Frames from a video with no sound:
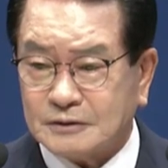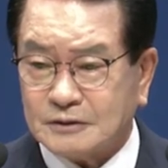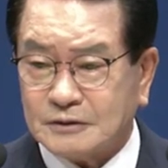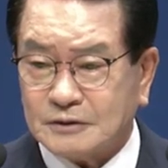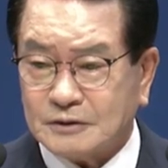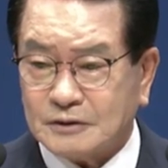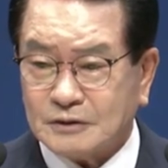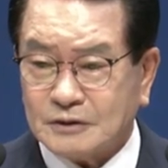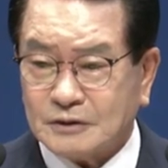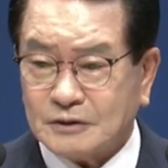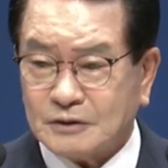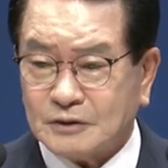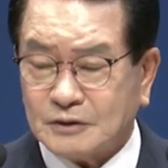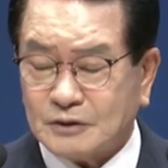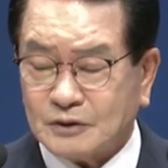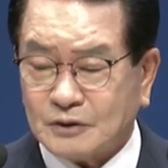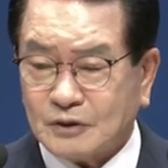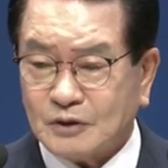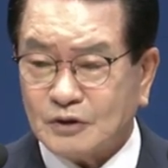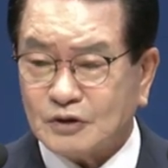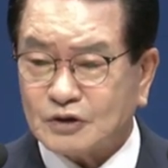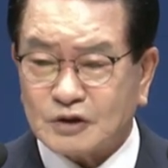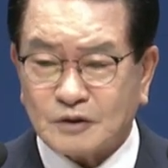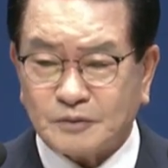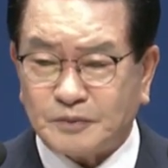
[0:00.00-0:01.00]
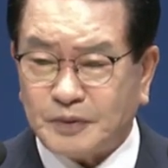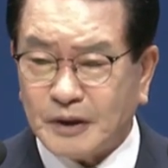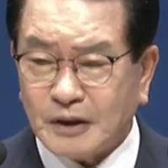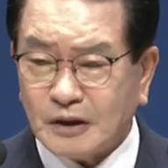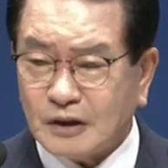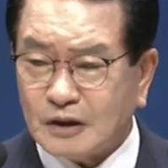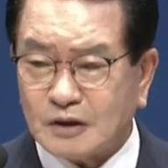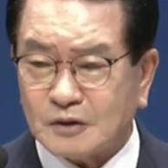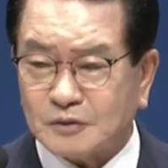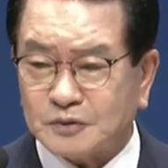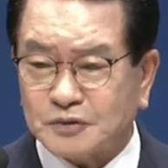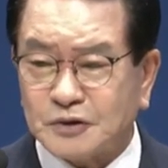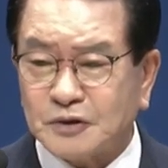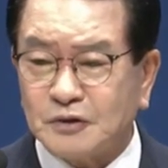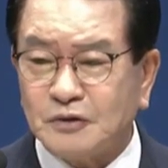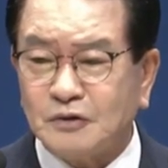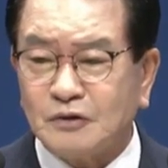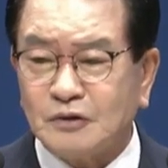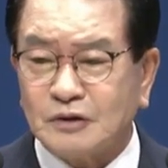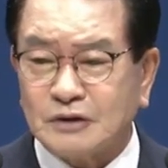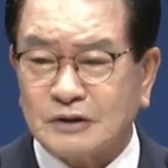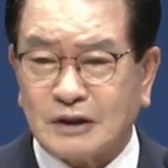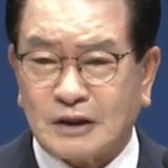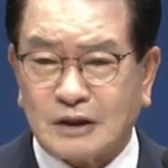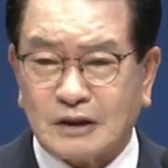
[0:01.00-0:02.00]
He didn't have a
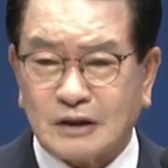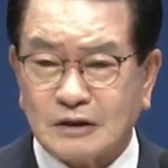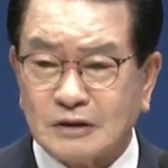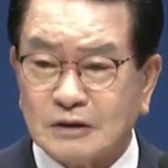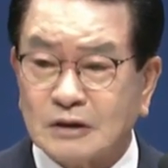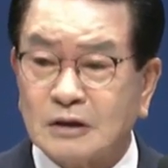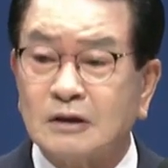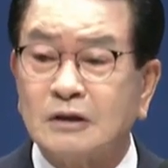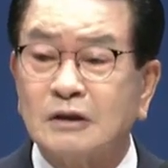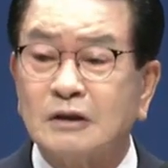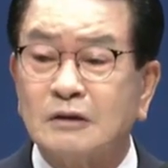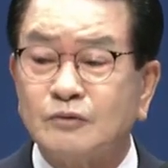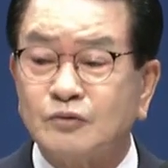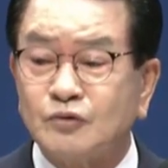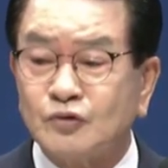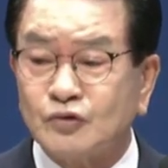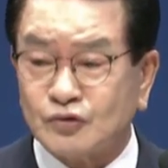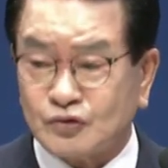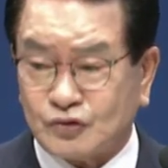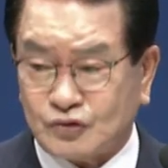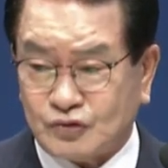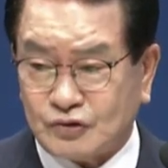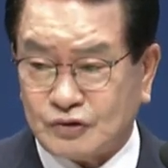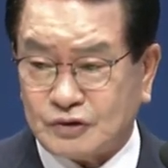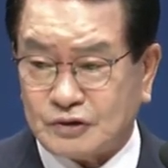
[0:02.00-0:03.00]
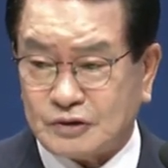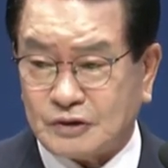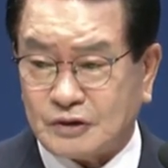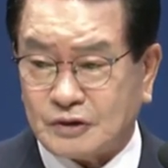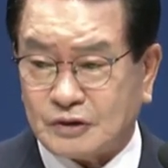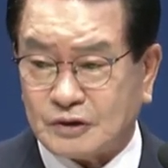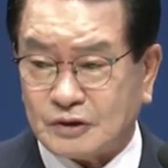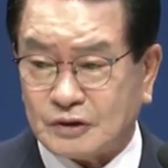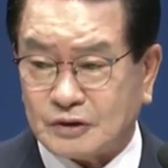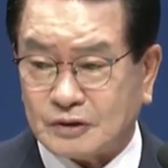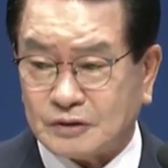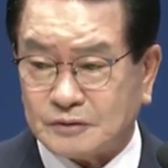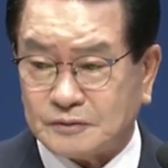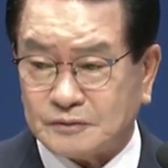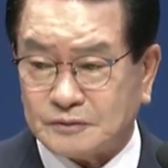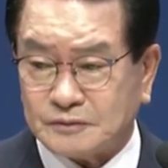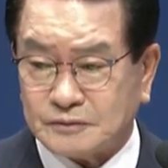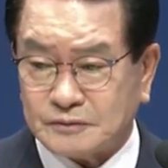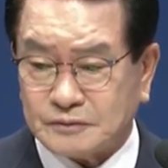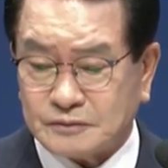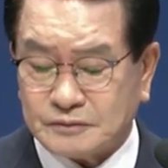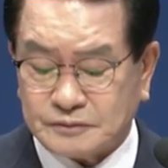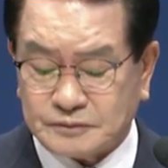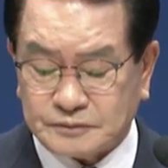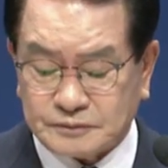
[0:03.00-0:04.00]
lot of education. He
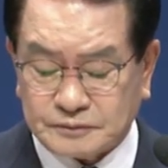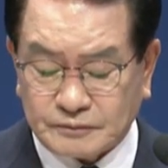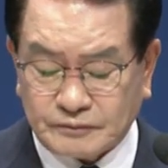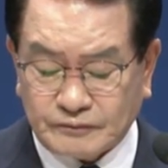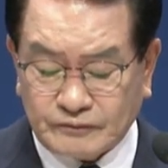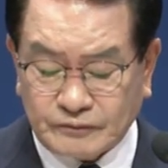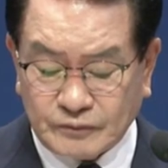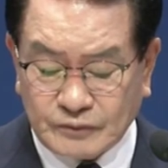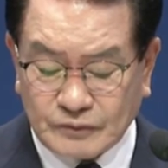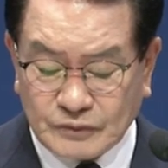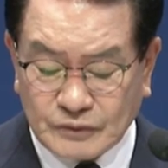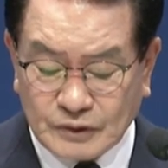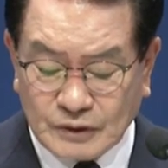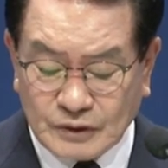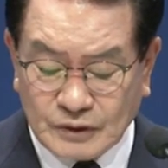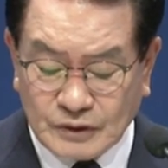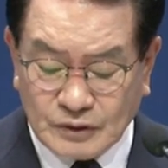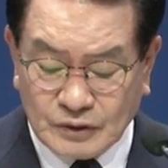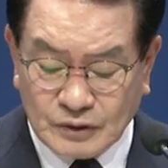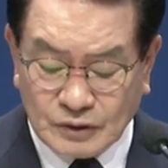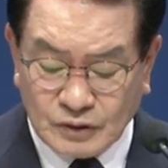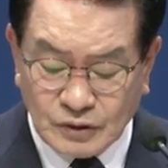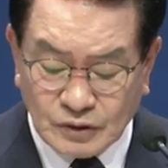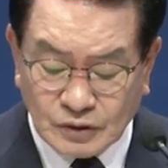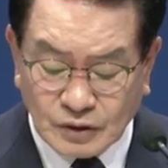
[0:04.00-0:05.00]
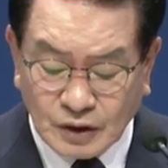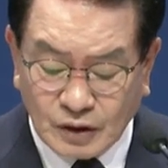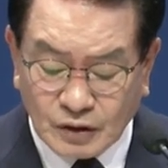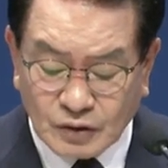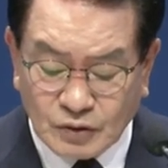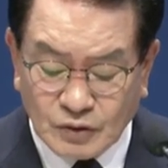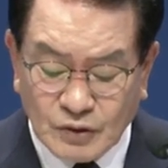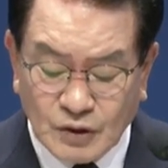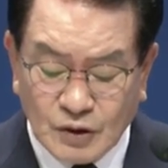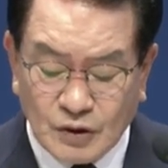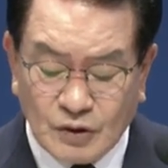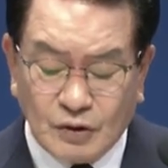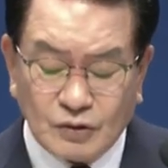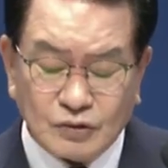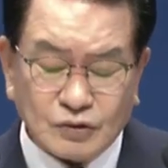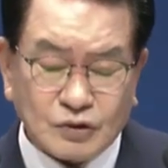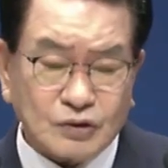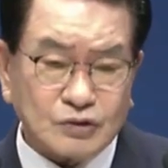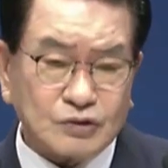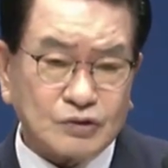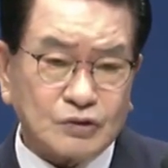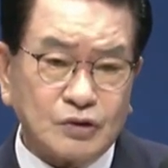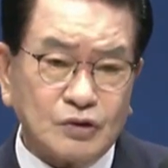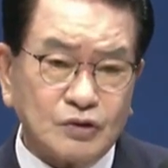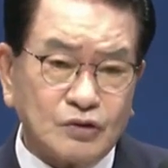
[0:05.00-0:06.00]
doesn't have a lot of
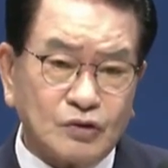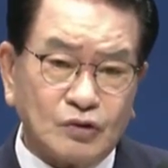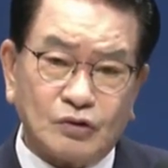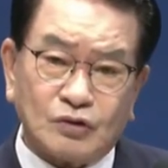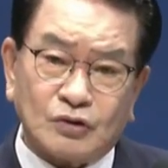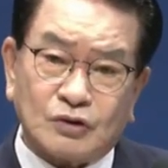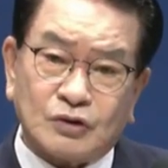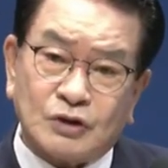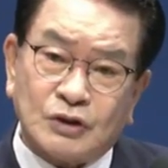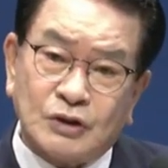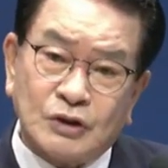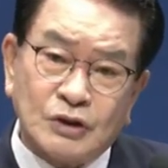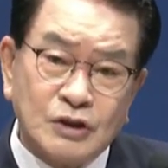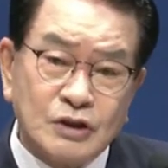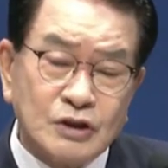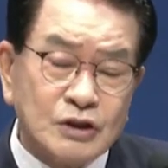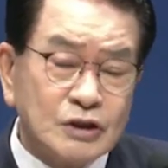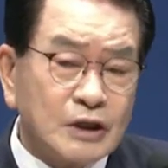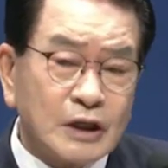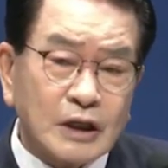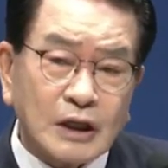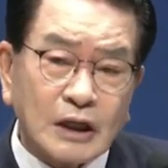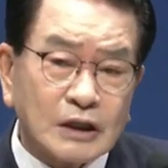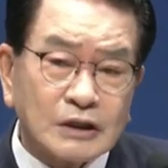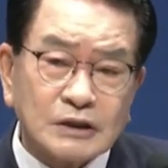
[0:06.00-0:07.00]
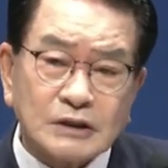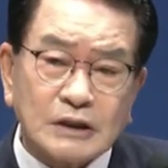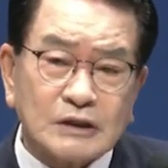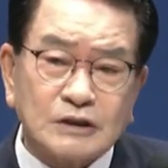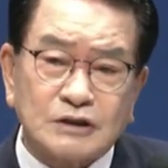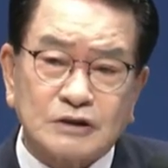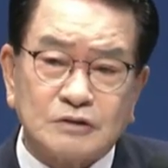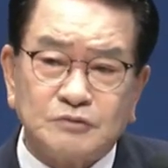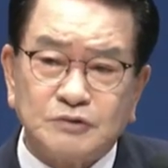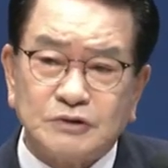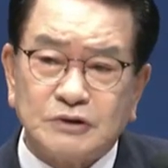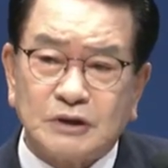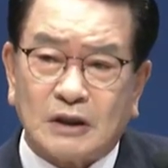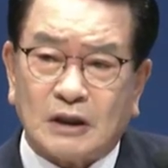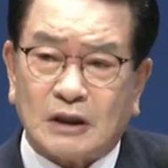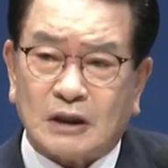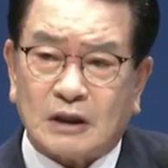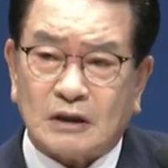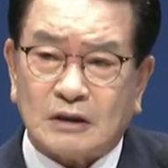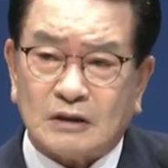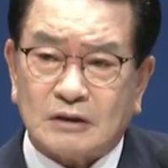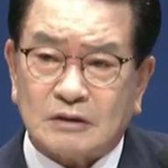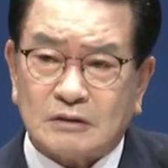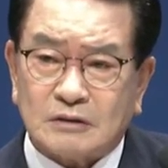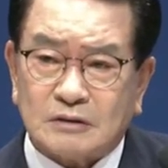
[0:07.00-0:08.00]
specifications in his background.
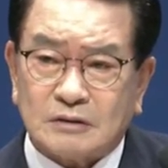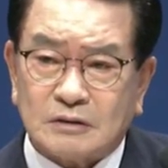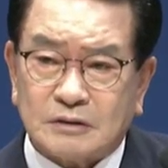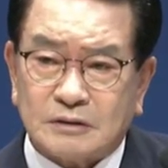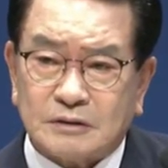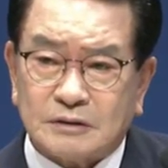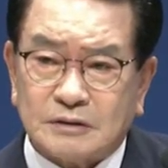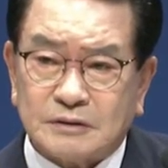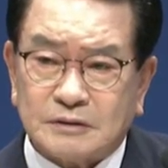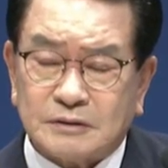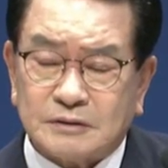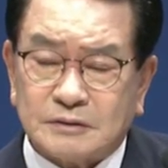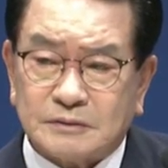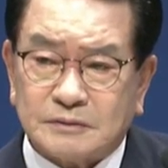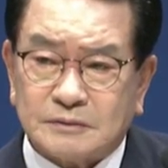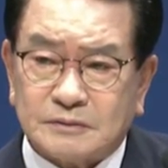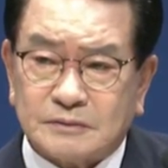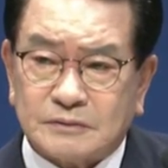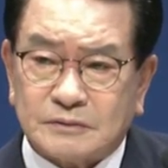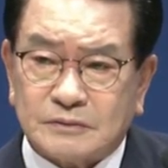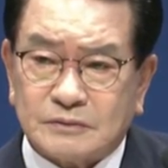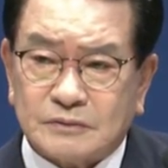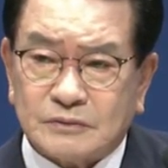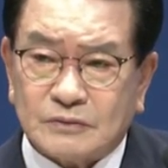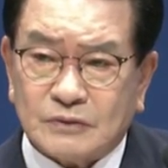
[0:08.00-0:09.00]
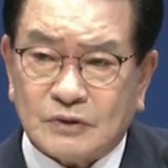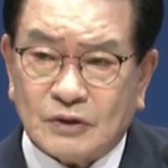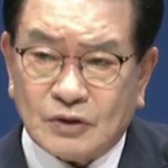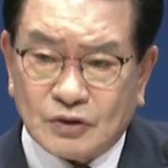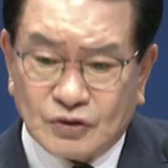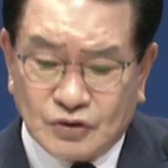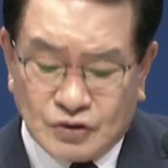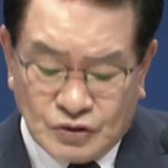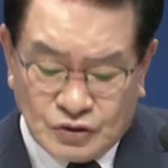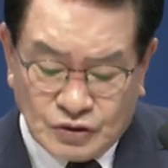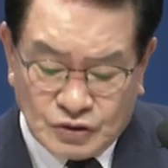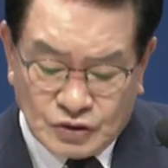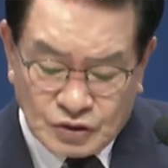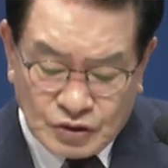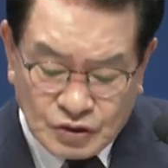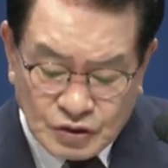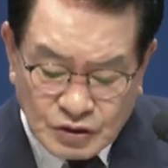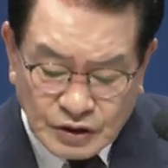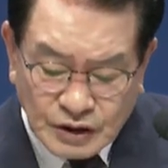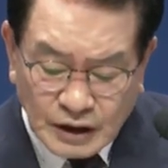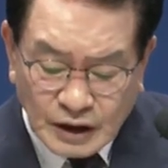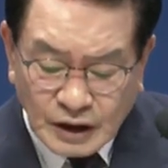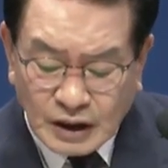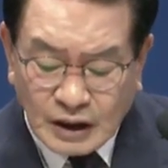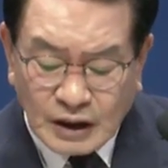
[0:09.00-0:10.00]
So that is why he
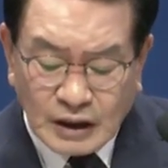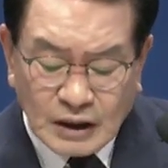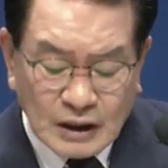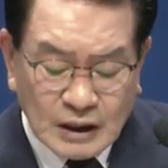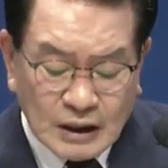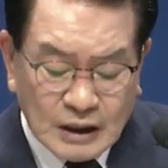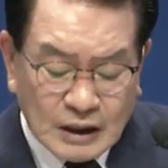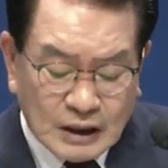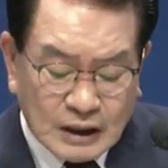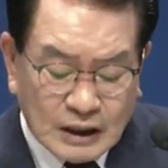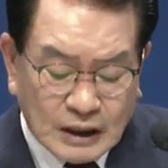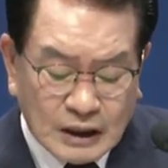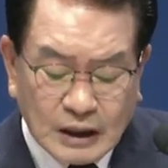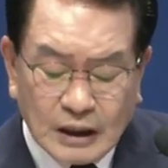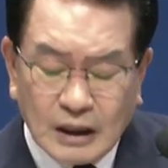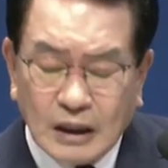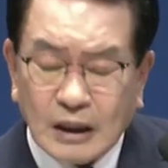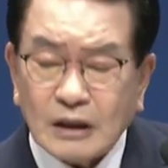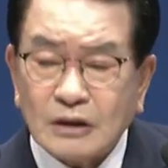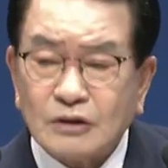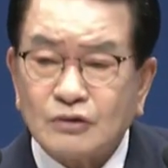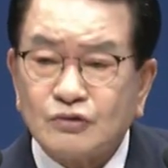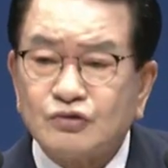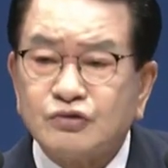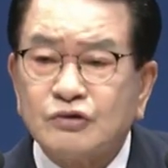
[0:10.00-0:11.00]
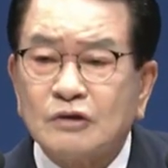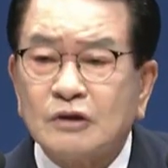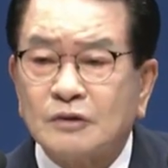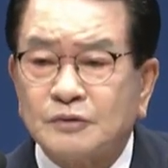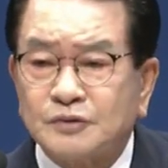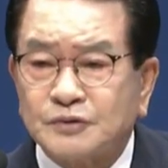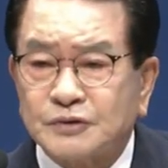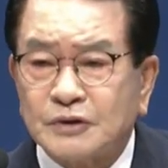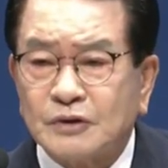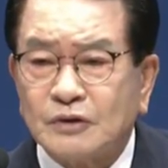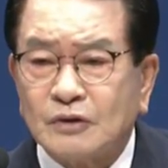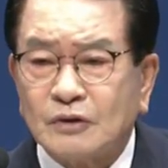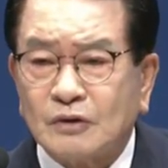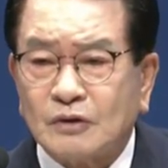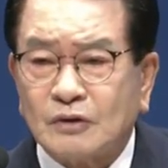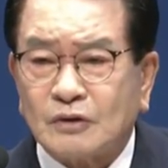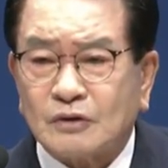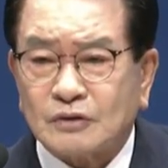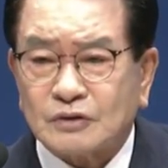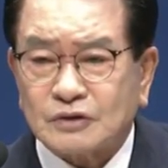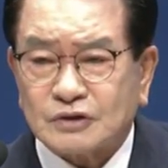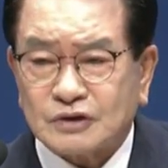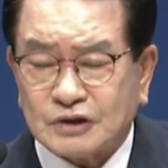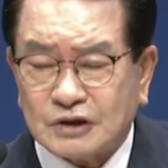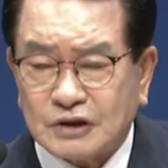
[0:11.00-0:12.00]
didn't have a long speech.
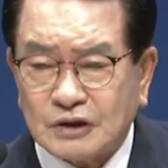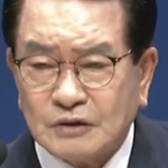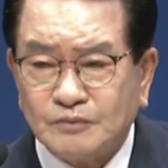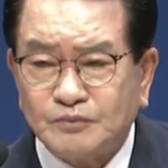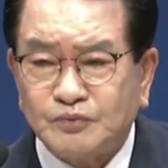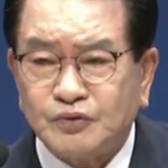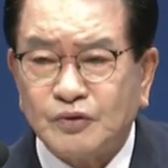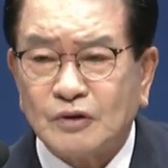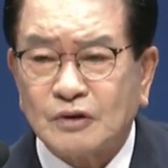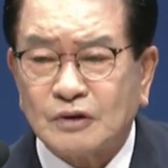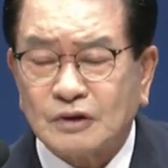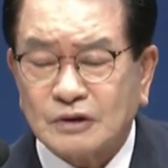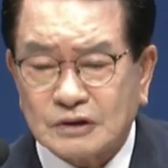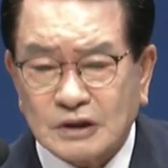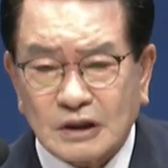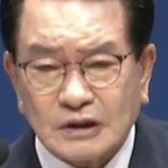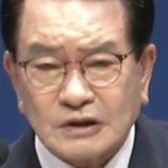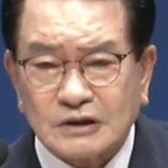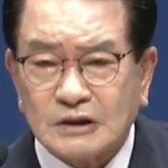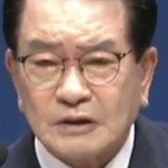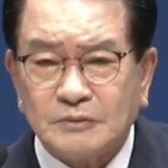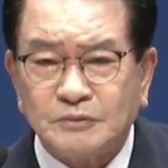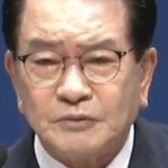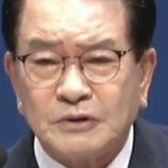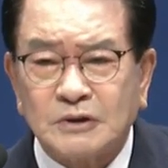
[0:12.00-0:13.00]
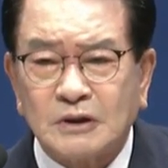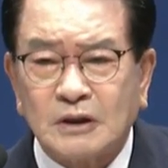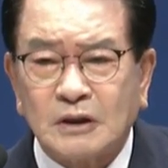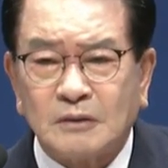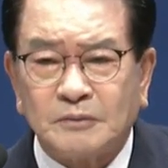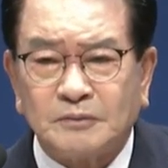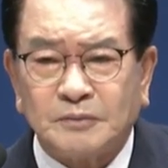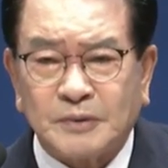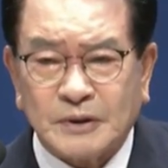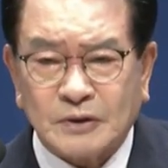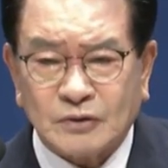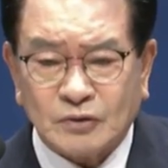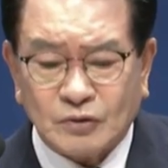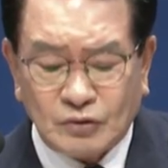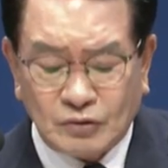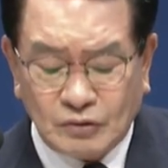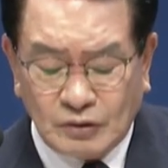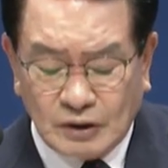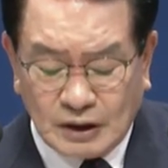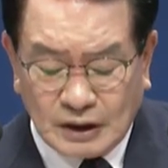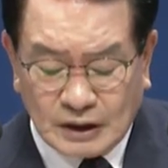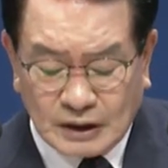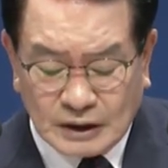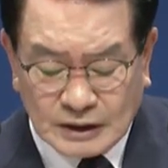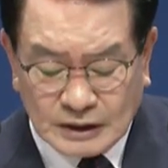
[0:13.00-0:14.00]
He was unable to do so. He was
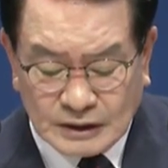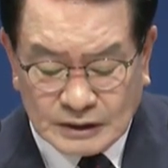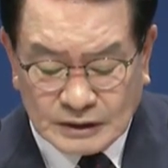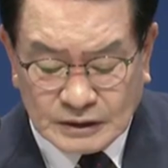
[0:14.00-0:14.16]
simple.